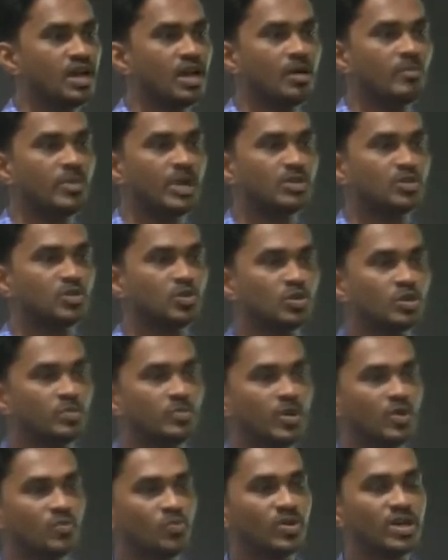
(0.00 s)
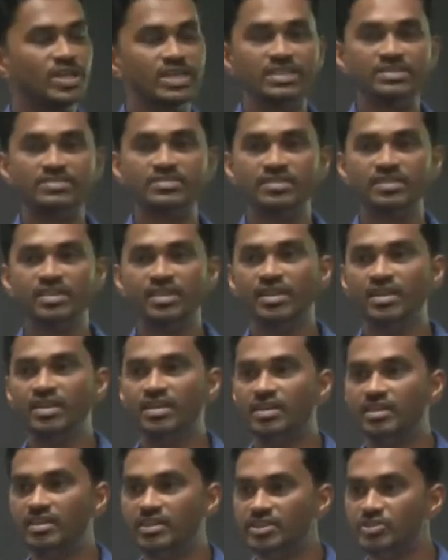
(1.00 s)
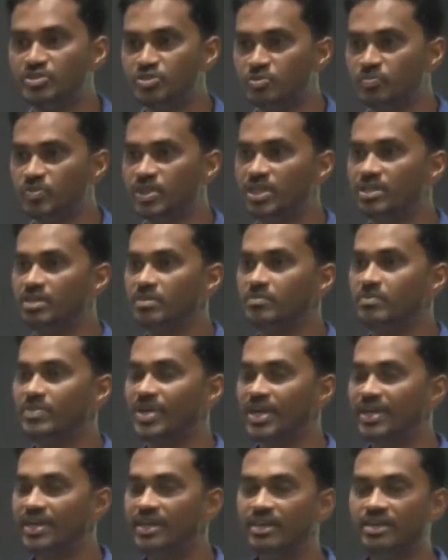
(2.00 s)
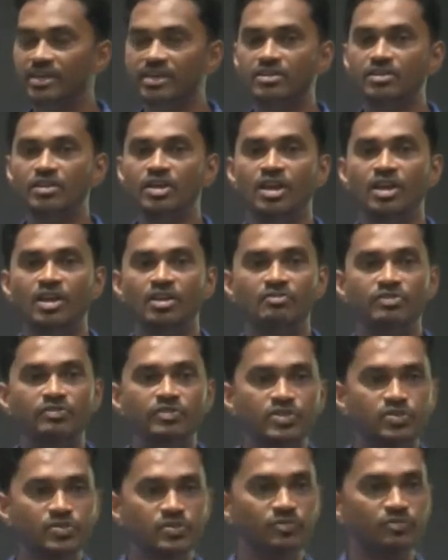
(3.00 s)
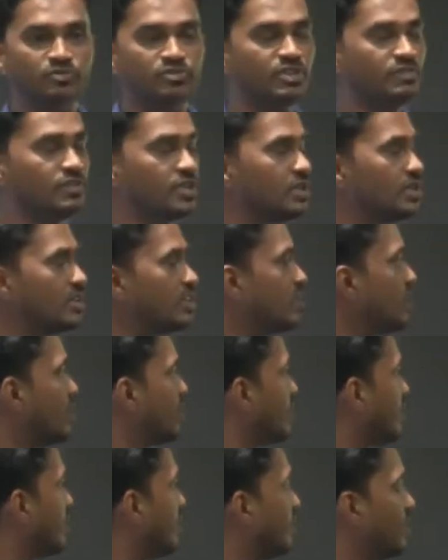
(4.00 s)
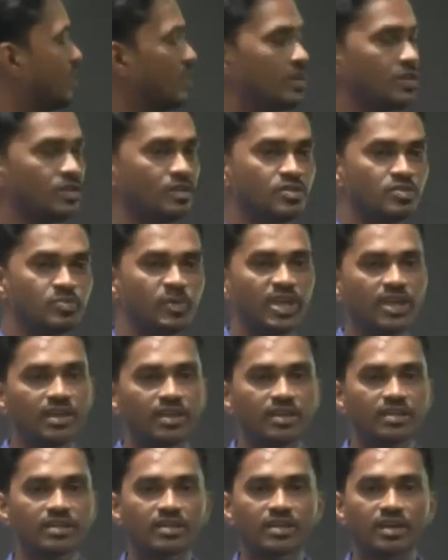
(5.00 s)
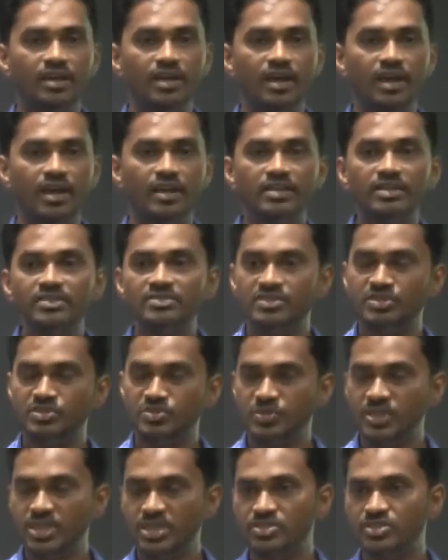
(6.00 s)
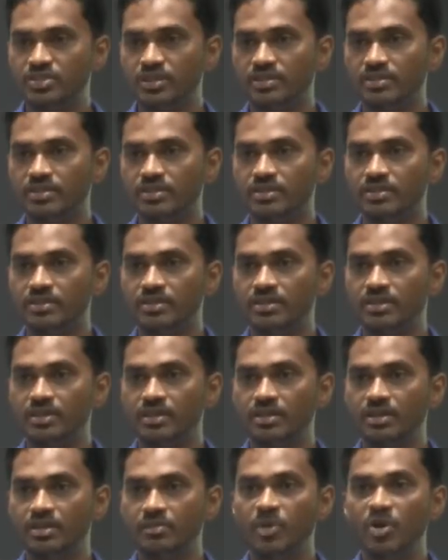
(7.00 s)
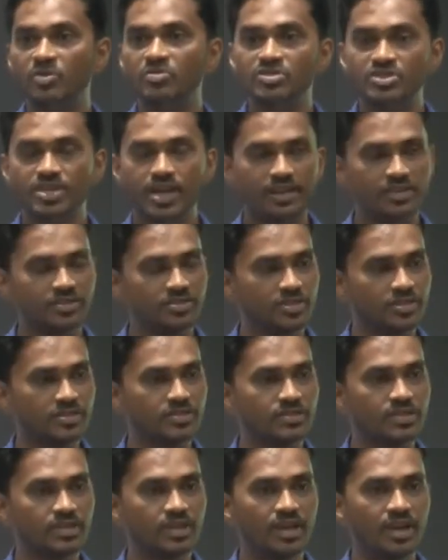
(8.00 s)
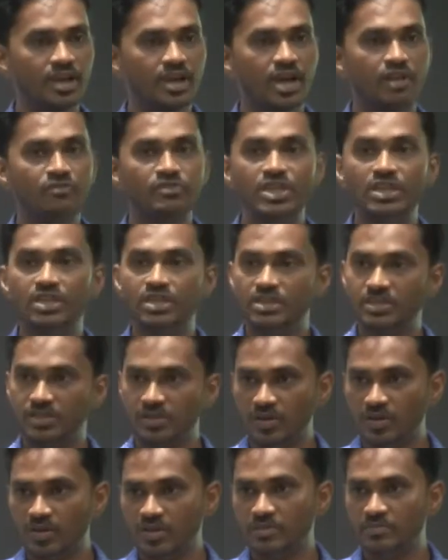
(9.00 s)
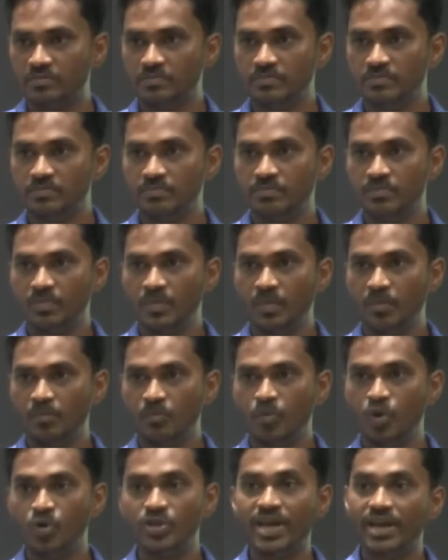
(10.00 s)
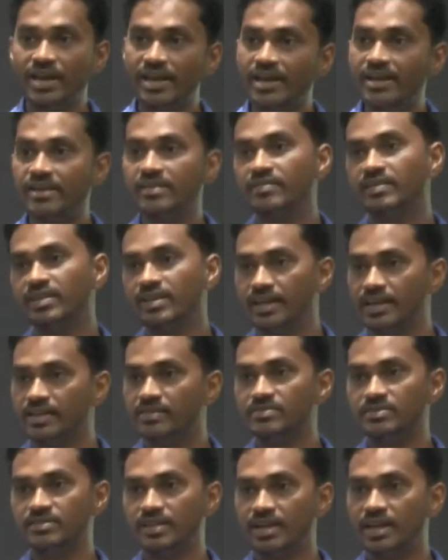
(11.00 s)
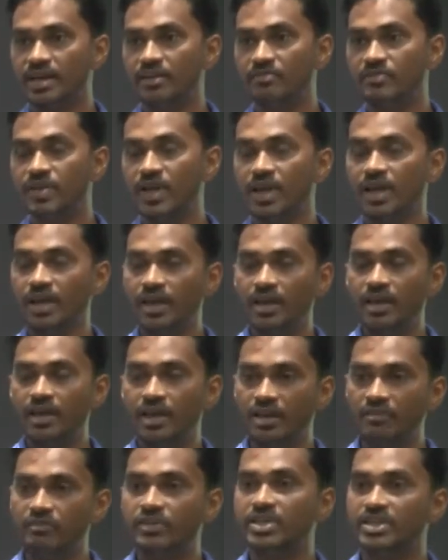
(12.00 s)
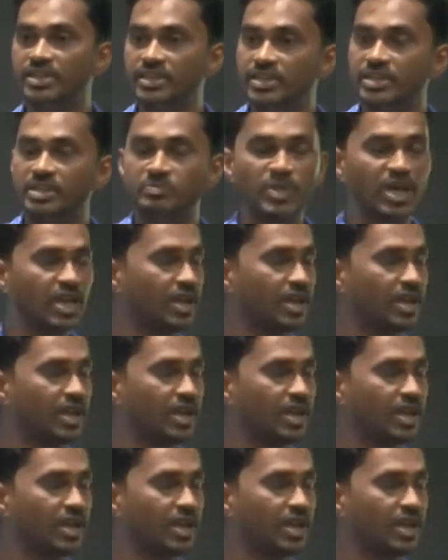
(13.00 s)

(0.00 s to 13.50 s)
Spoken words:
come and talk about what is a leader should be. But here we were speaking and listening to each other about the challenges, and we learned a lot, more than anything else that I've ever did in my